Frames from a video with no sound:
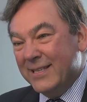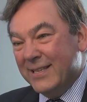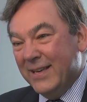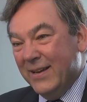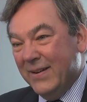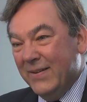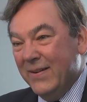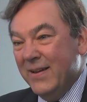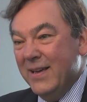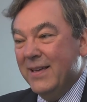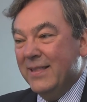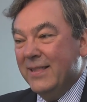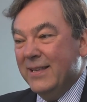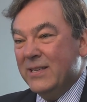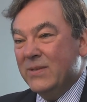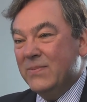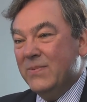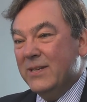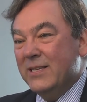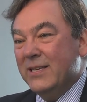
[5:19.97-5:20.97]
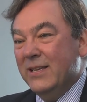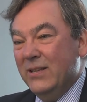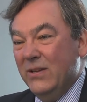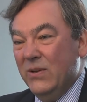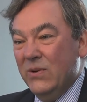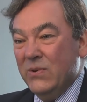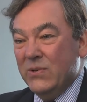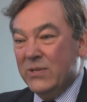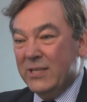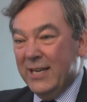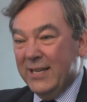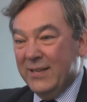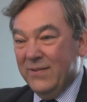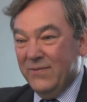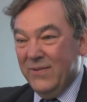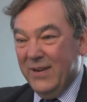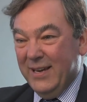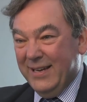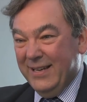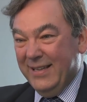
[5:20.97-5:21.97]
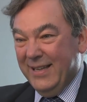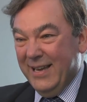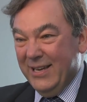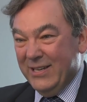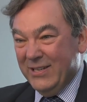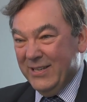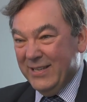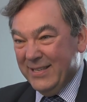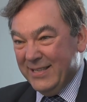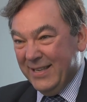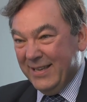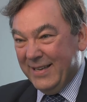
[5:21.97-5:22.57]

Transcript: So this was a new set of regulations